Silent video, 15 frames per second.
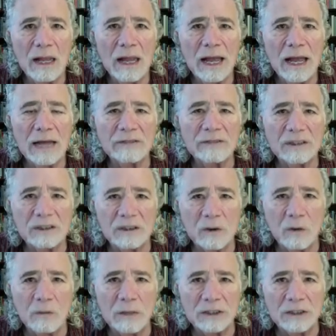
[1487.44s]
have so
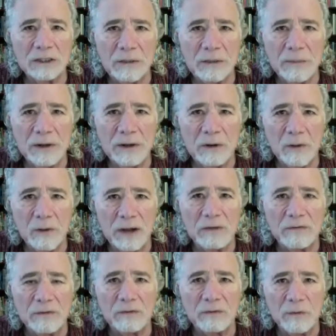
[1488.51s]
much to be
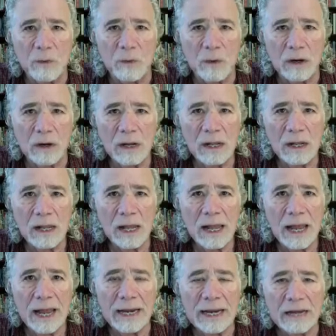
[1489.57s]
grateful for
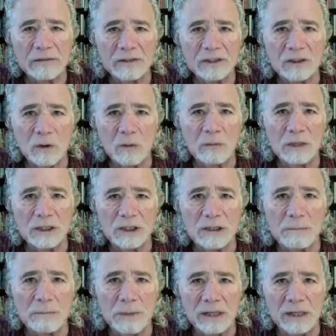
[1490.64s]
and have so much
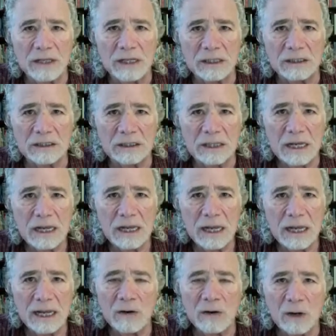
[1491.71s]
abundance
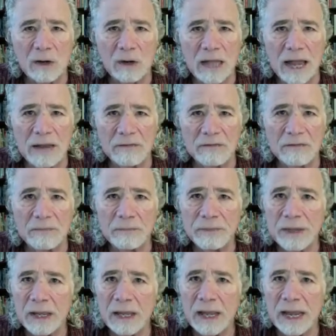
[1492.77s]
in our life.
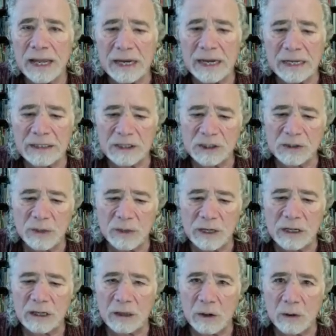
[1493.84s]
And I just want to
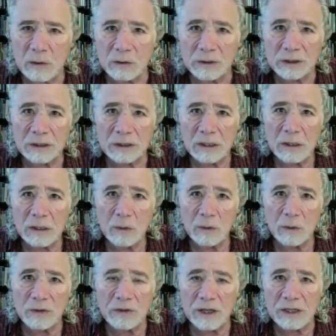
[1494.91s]
close
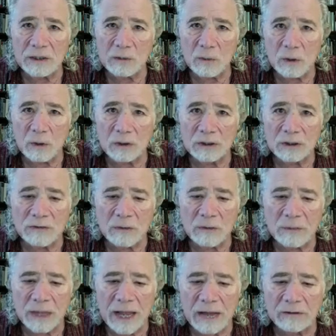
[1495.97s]
with these words from
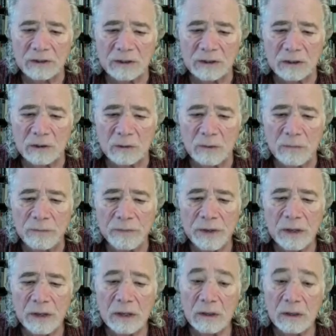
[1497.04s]
Lao Tzu,
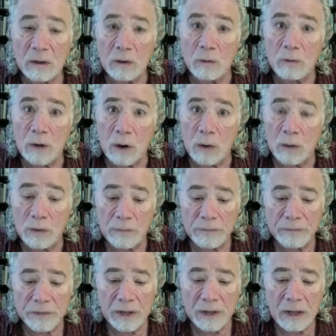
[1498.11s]
who wrote,
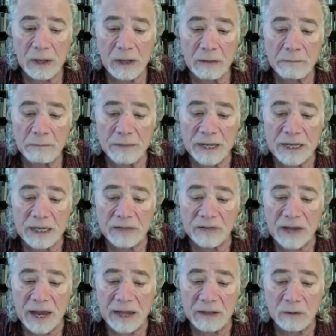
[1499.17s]
be
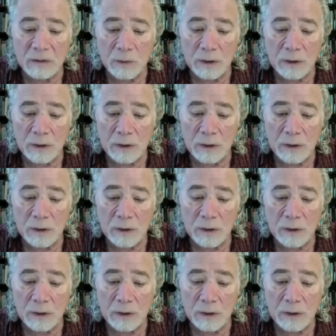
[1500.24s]
content